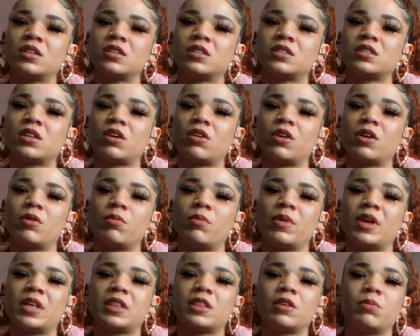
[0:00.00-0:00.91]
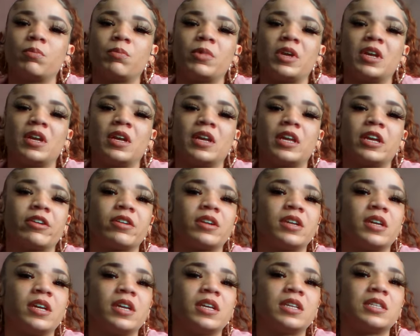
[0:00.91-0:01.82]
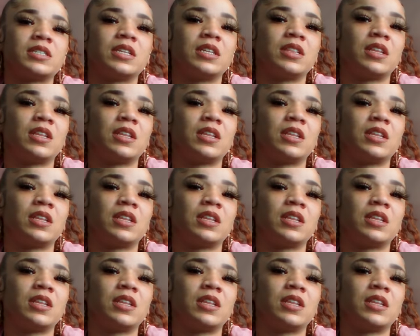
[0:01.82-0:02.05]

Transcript: so it made them being curious,